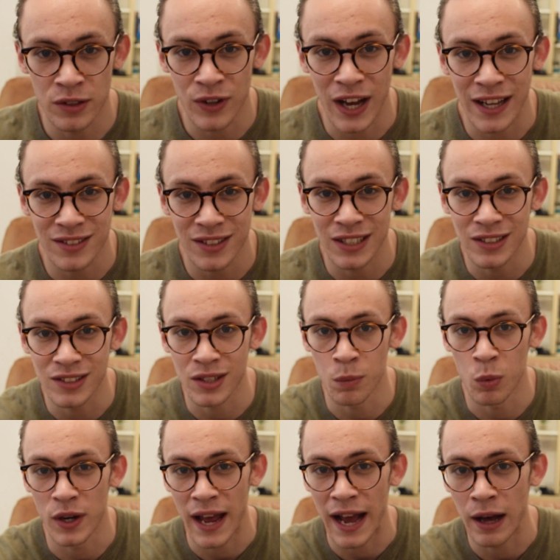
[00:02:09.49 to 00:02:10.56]
of asking
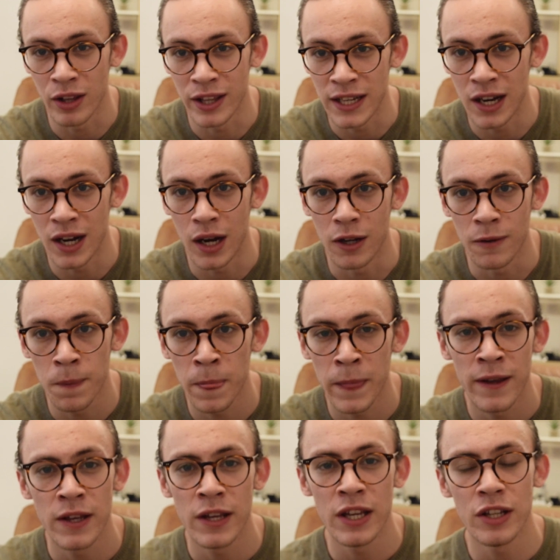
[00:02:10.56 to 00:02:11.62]
someone how they are.
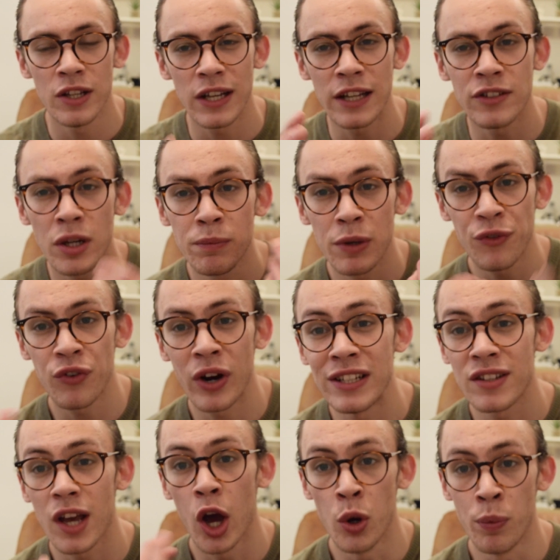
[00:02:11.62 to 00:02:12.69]
And don't be
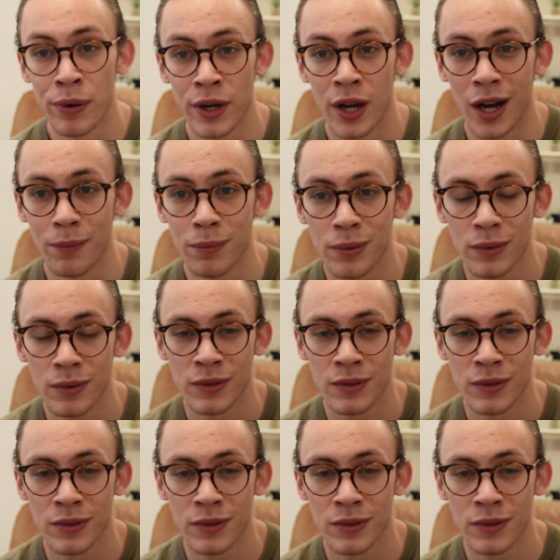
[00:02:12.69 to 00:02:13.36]
afraid to open up.